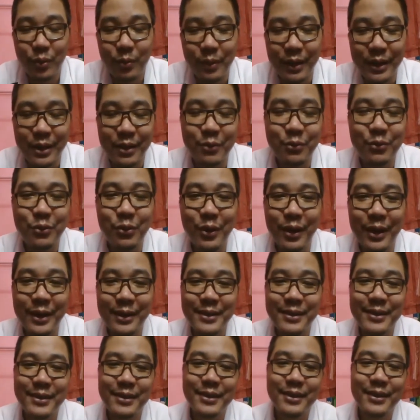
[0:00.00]
my dear
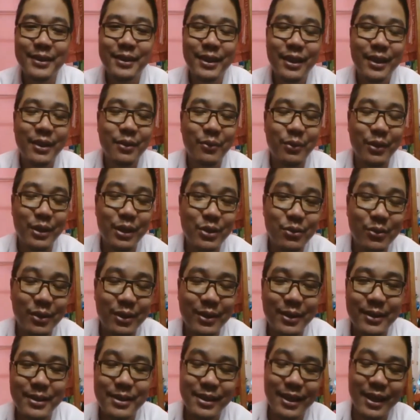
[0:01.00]
friends, you need to
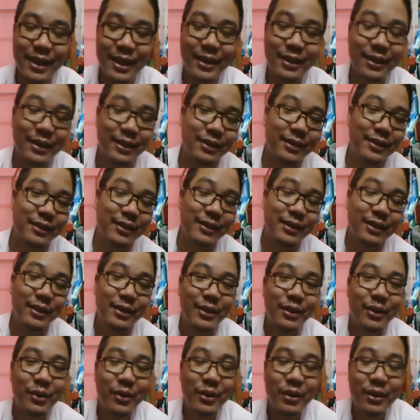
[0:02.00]
understand that
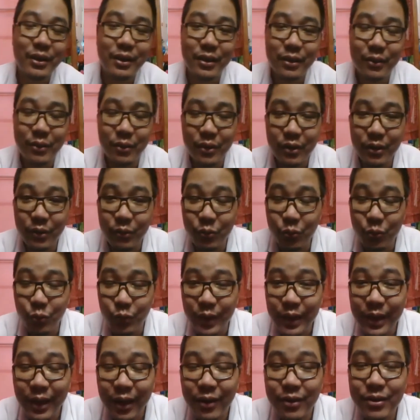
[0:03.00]
if
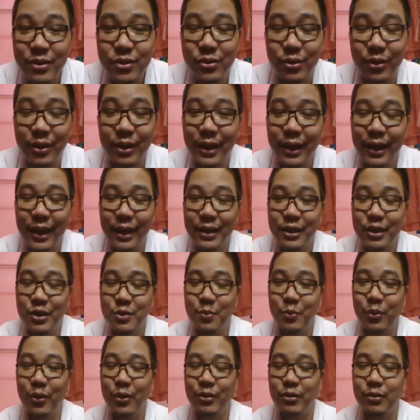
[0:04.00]
we are struggling at this
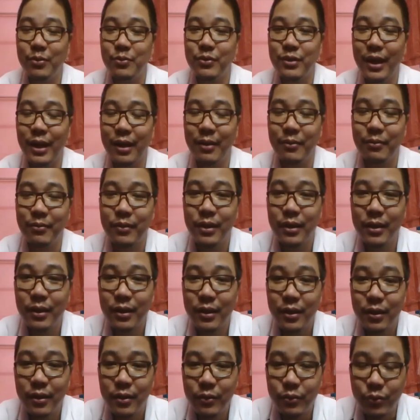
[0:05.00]
point of time
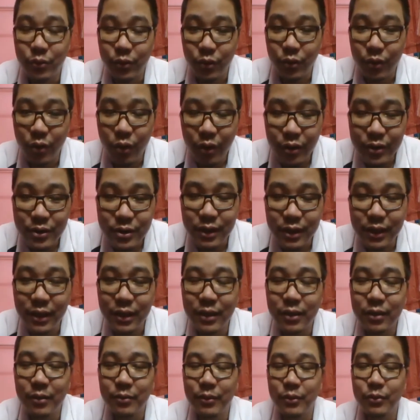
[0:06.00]
for God's
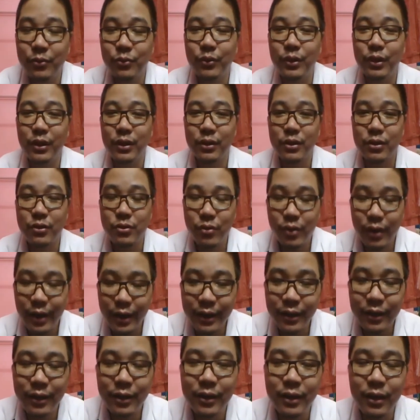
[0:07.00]
kingdom, if we are
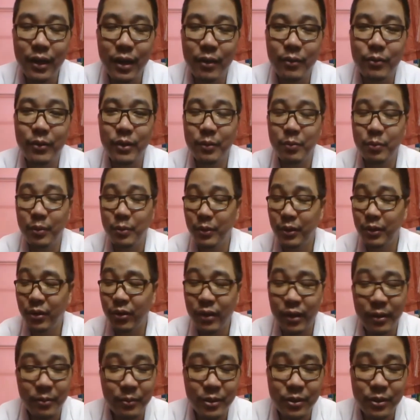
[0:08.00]
trying hard, laboring, people
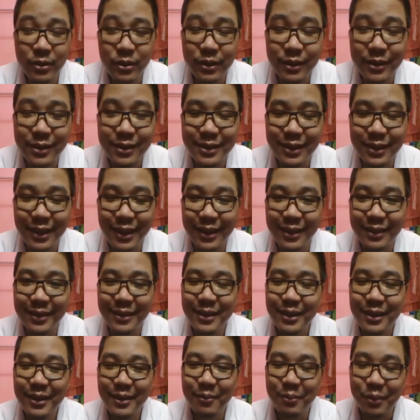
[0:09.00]
not able to
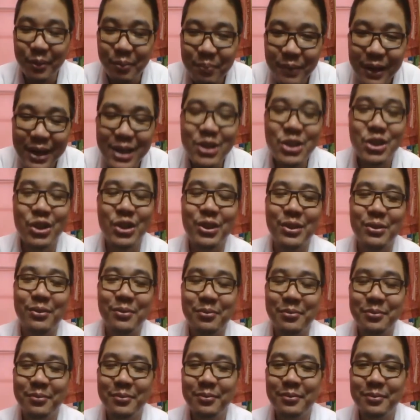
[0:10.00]
understand, be patient.
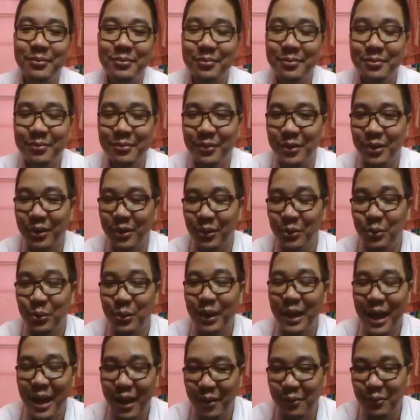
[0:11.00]
You
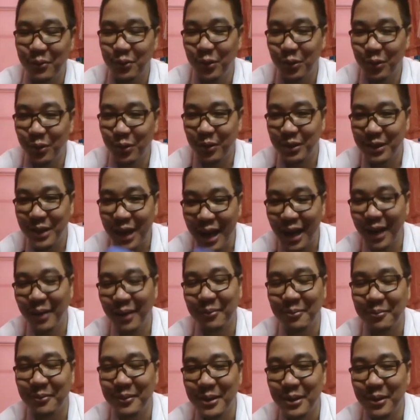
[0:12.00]
will have your
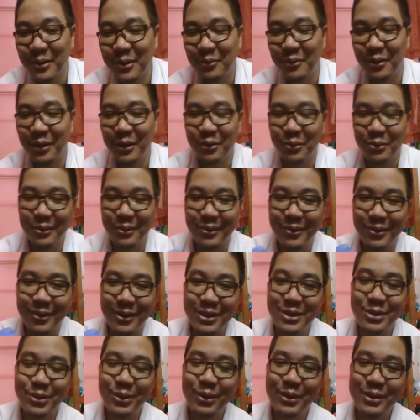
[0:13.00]
time where you will
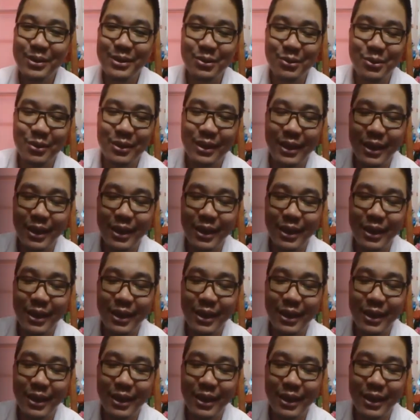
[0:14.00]
rejoice, you will